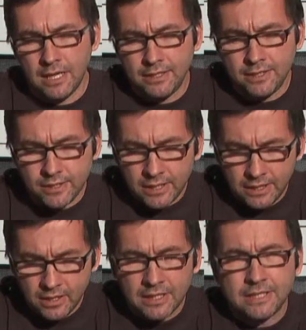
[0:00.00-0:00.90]
and it is a
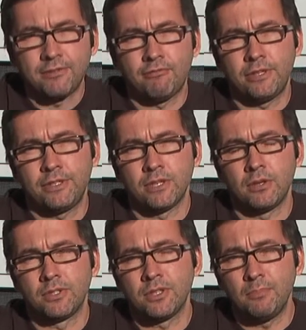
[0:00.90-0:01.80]
light-free
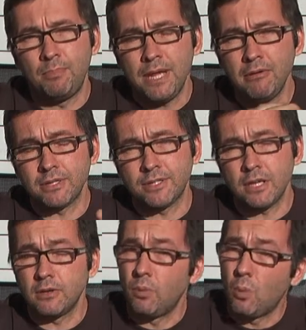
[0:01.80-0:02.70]
zone. So the beer
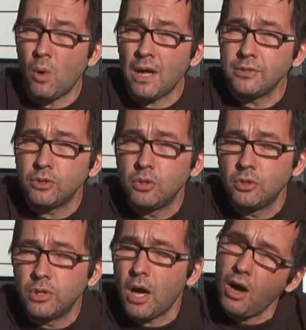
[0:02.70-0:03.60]
itself, one
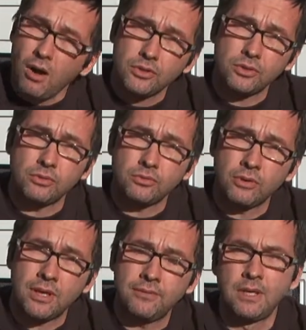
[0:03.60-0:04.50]
could argue,
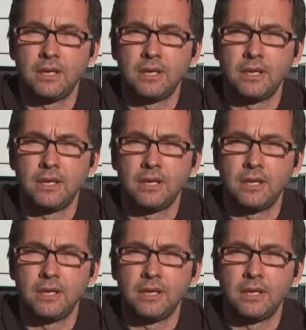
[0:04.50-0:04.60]
Trev,